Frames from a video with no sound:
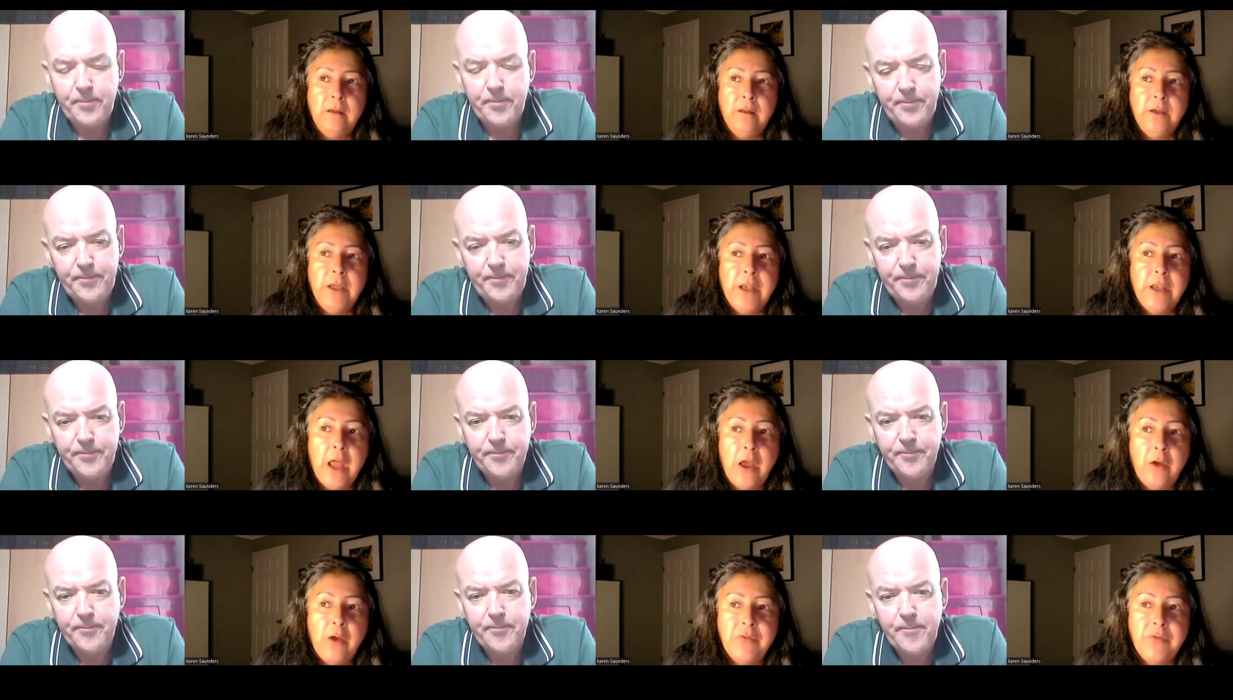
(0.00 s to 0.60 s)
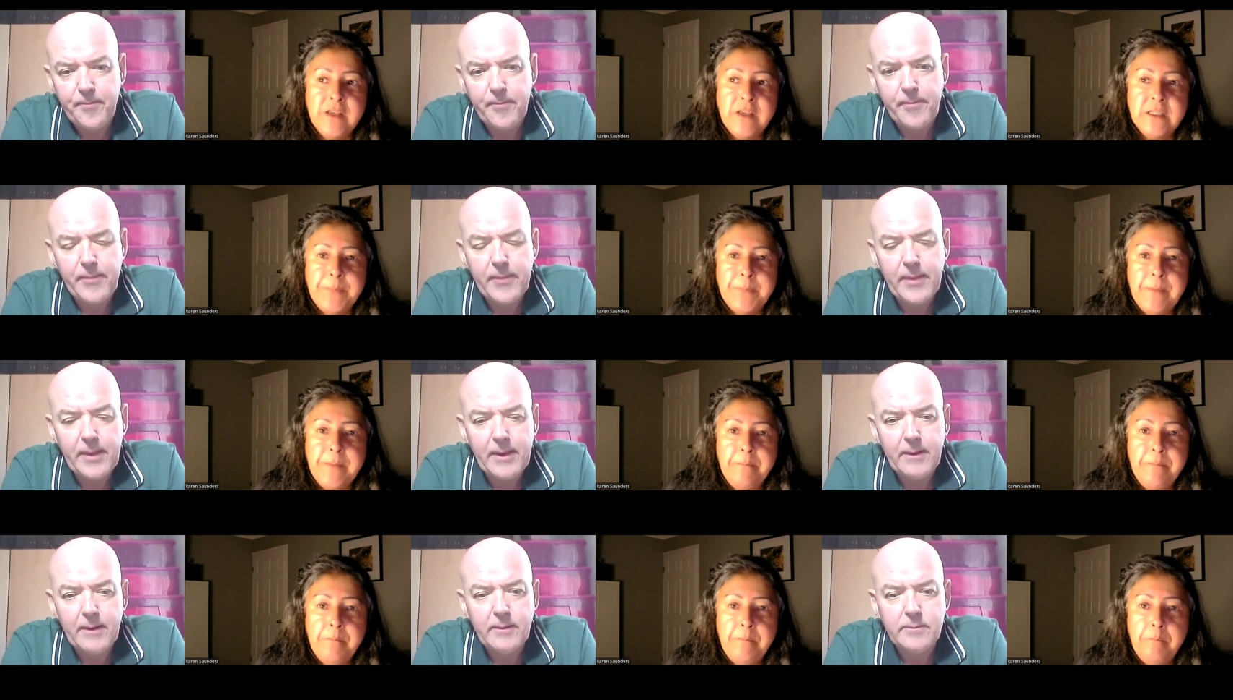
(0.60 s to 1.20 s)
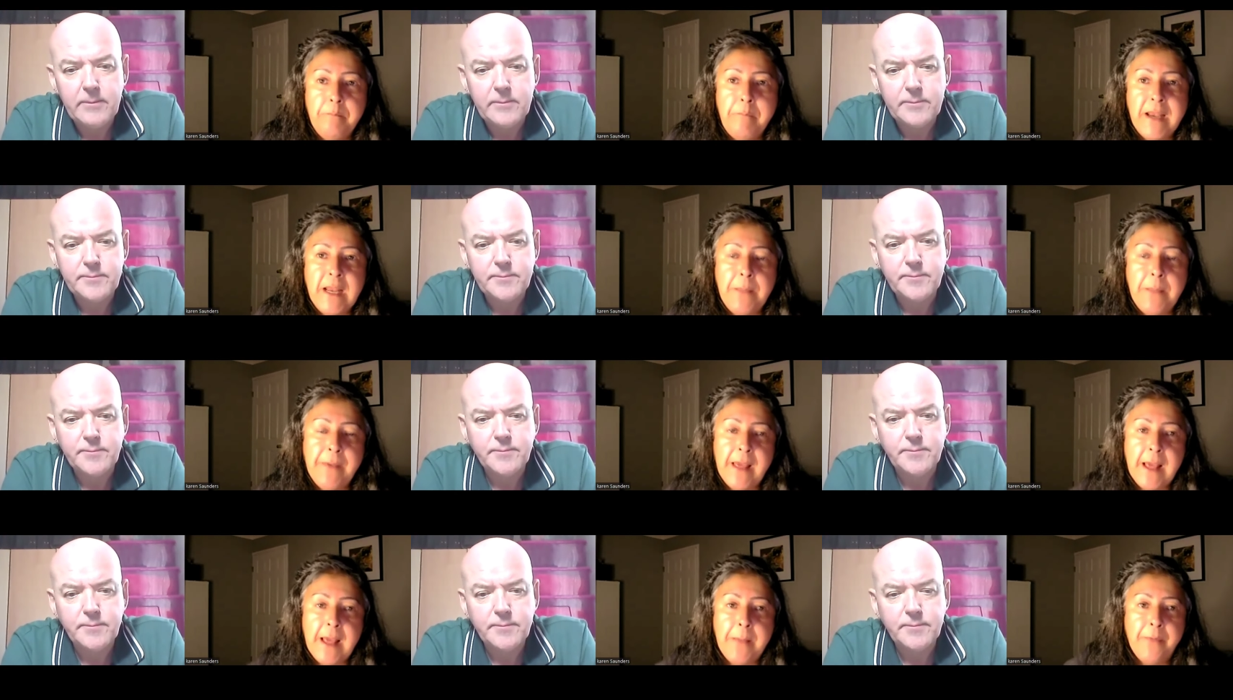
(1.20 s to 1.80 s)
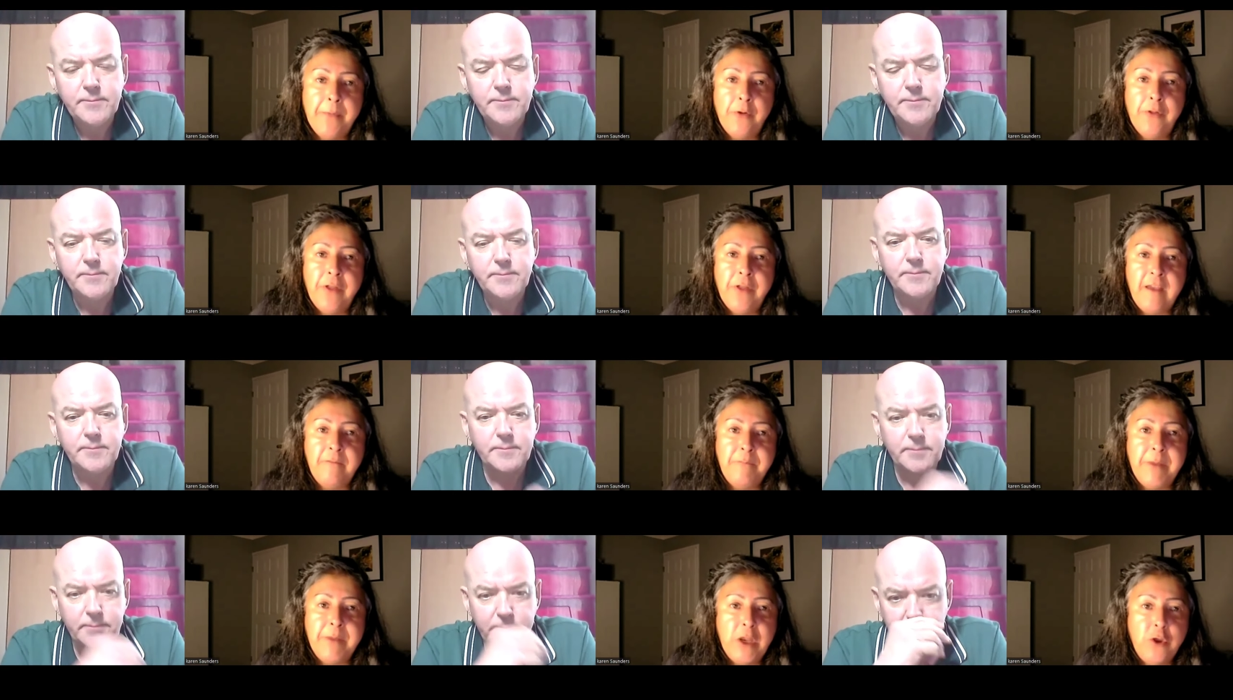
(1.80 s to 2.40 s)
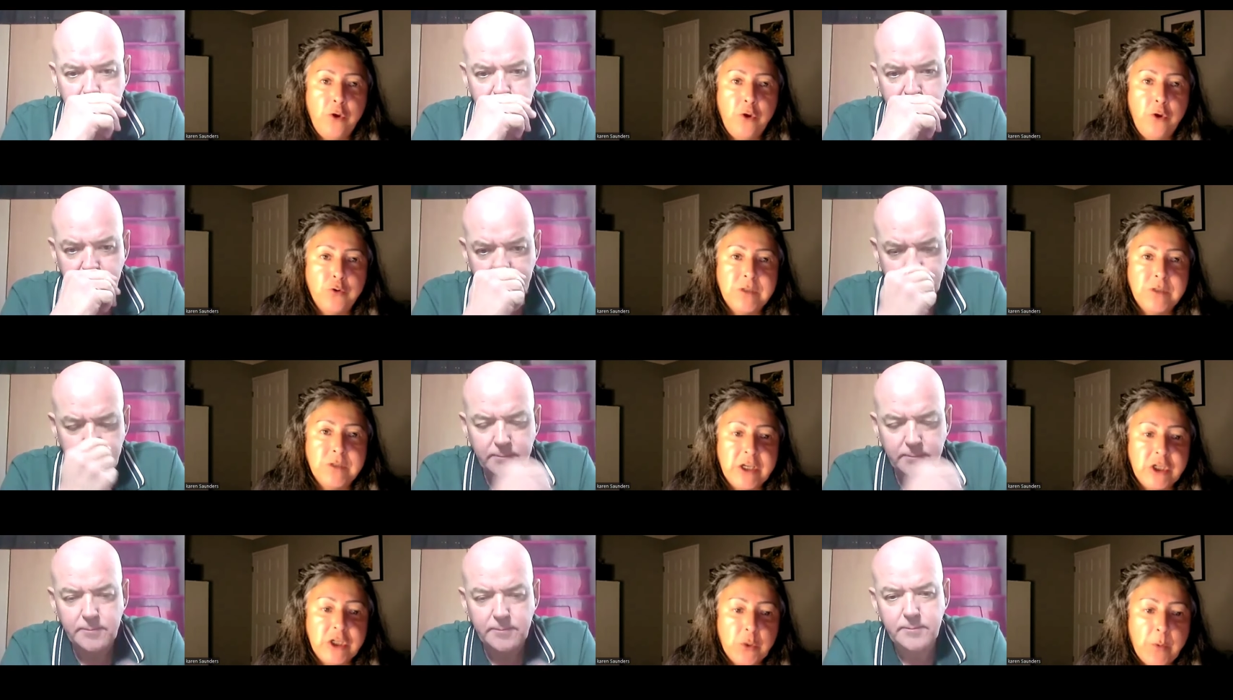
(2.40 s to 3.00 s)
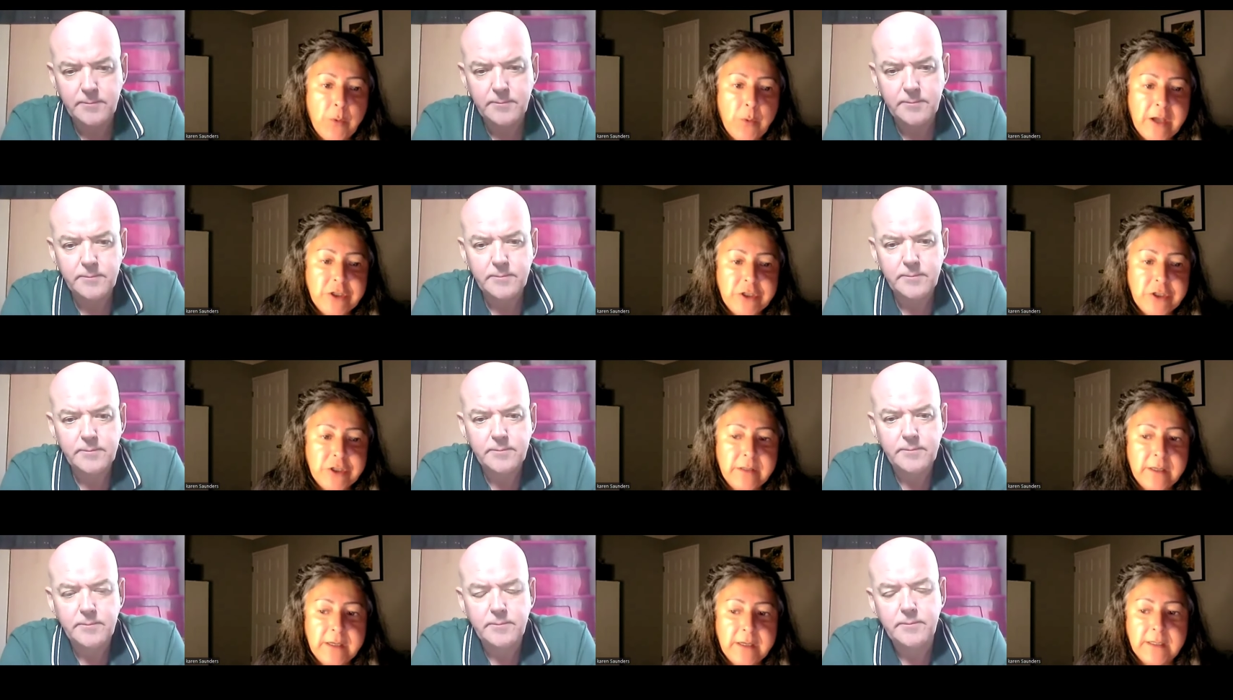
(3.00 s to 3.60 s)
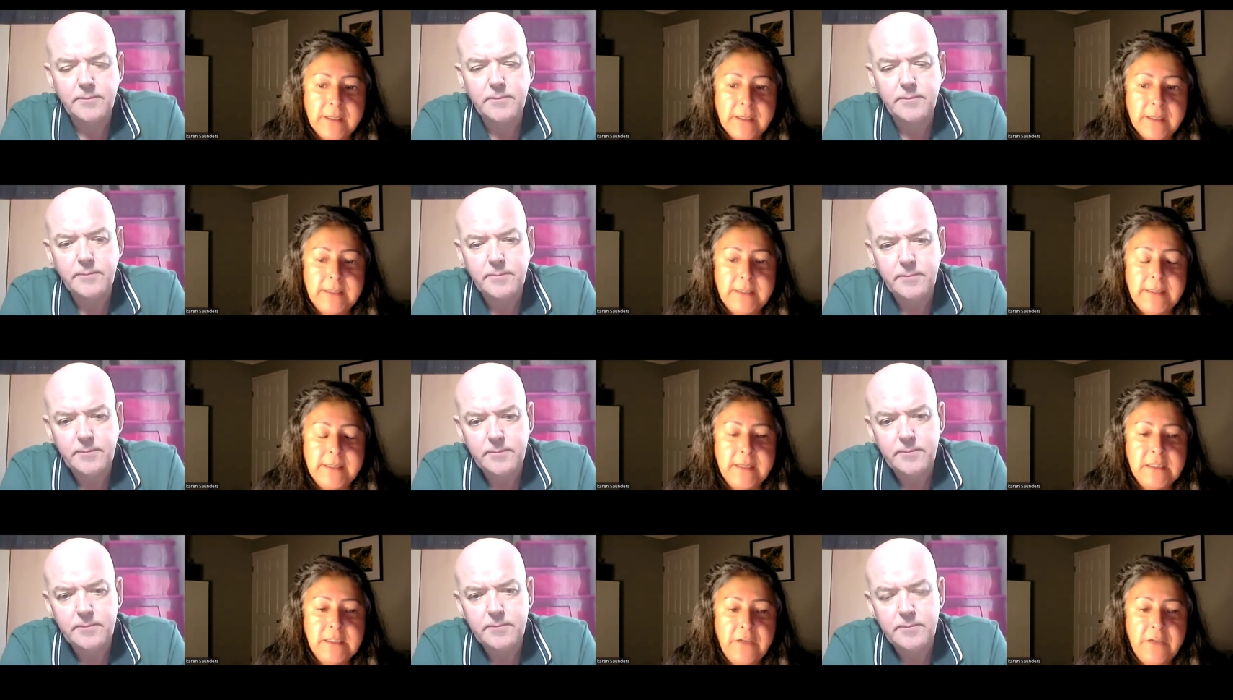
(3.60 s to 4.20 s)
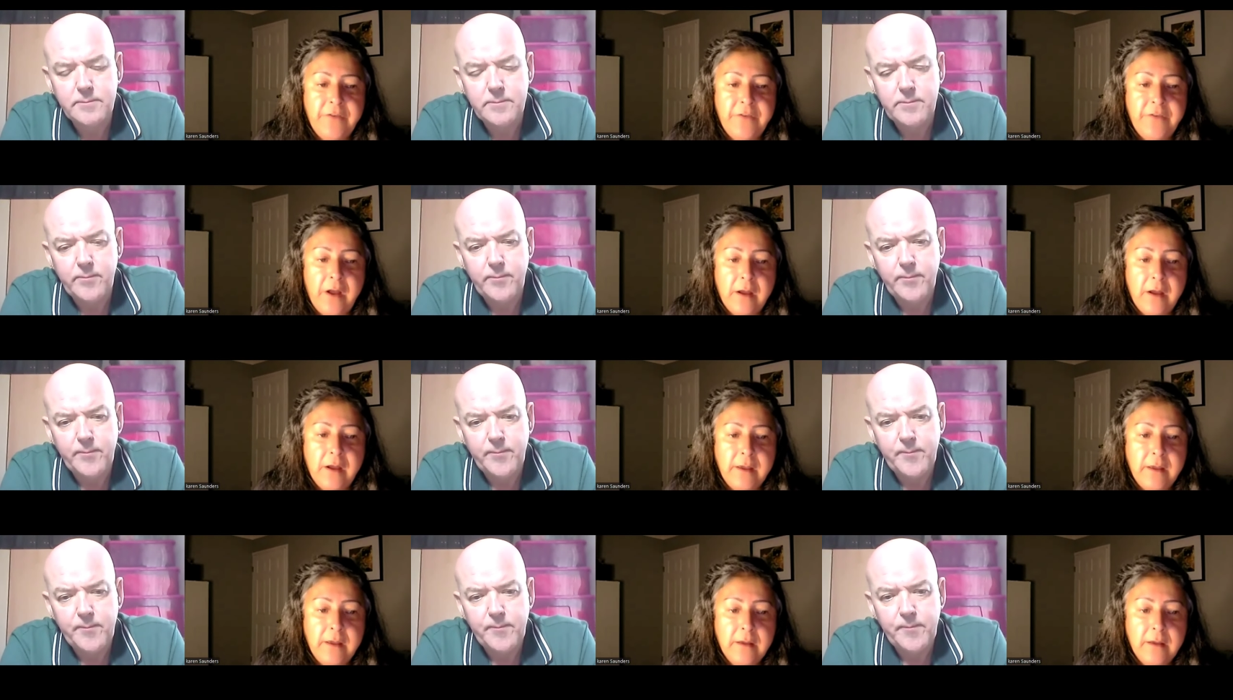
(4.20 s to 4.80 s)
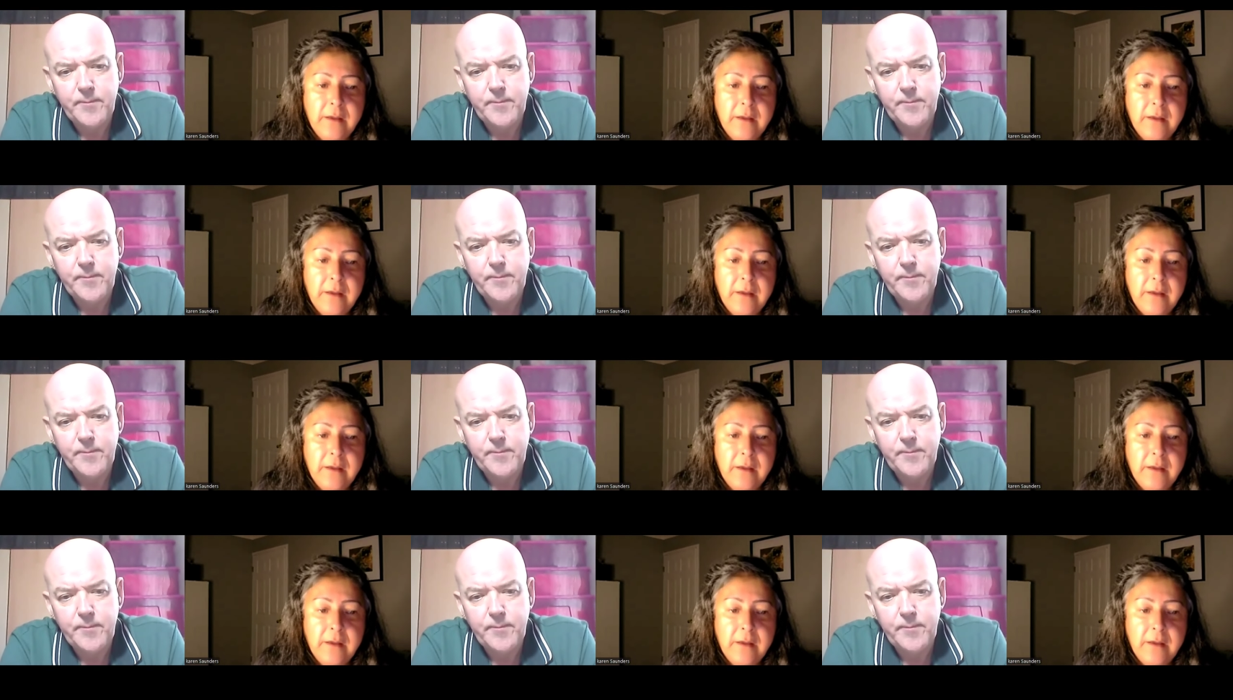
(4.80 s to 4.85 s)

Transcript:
Speaker 1: you know there's been many people that have been in your situation that can identify